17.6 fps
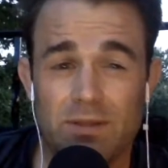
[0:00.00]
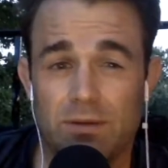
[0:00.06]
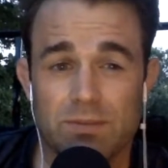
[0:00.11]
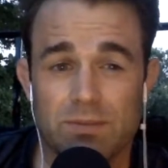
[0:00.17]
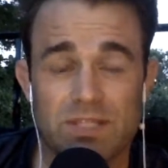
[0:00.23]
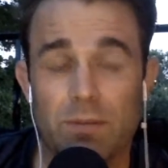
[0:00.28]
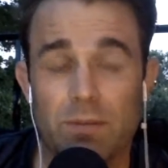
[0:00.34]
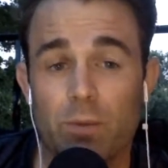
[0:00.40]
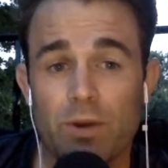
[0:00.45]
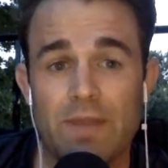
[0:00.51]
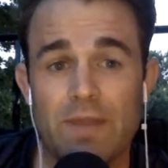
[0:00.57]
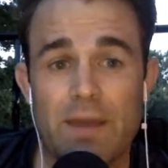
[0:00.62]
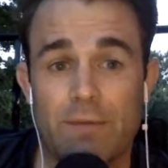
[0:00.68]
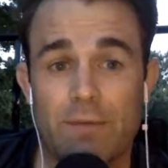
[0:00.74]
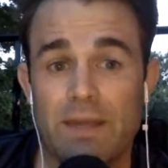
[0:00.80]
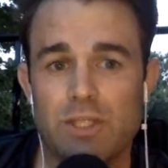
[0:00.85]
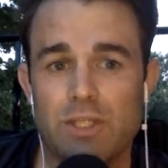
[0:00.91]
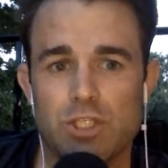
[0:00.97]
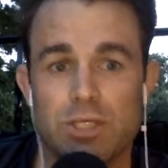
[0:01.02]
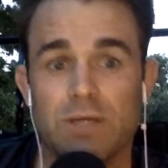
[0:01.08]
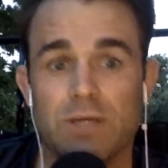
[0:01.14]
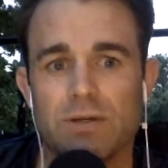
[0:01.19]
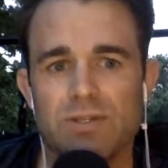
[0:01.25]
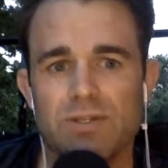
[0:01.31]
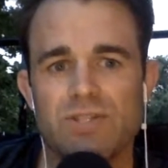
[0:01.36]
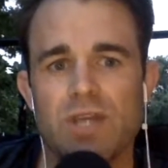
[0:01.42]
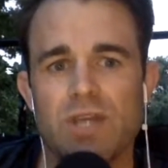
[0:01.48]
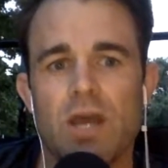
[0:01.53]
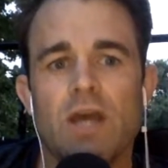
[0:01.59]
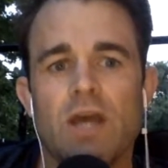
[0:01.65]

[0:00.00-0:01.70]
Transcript: somewhere in that range years,